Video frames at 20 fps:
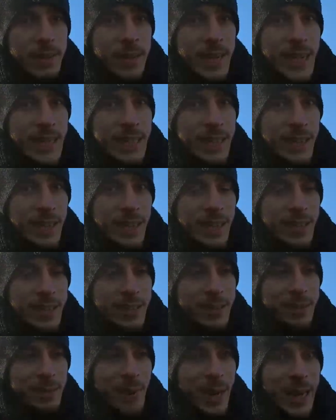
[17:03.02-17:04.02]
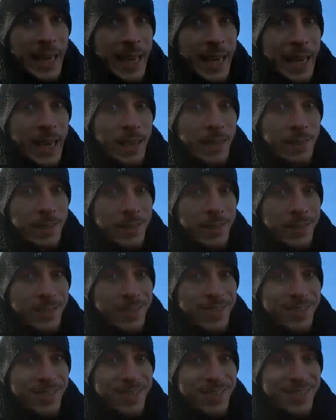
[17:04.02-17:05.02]
that's not my case,
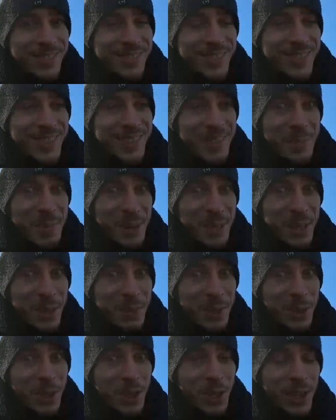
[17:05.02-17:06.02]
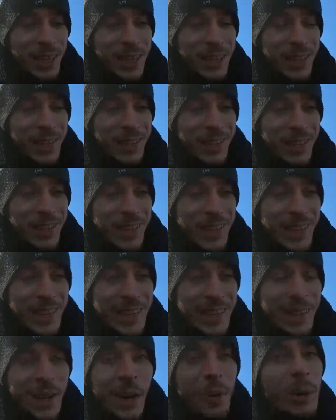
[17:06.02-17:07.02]
especially with the journey.
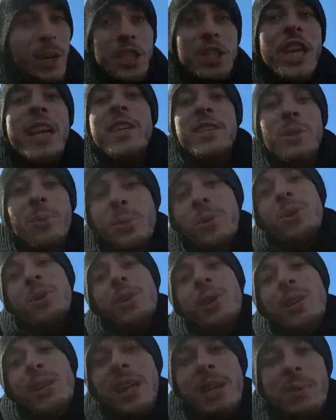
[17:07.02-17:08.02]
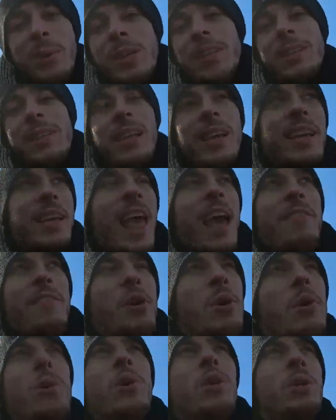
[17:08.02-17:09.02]
You know, I want to change the world and I want to
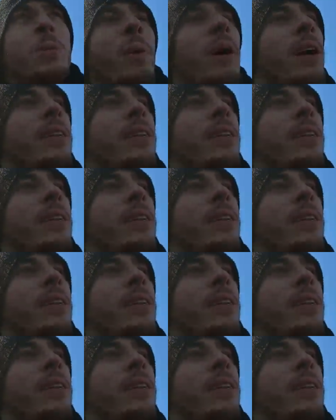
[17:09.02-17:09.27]
have huge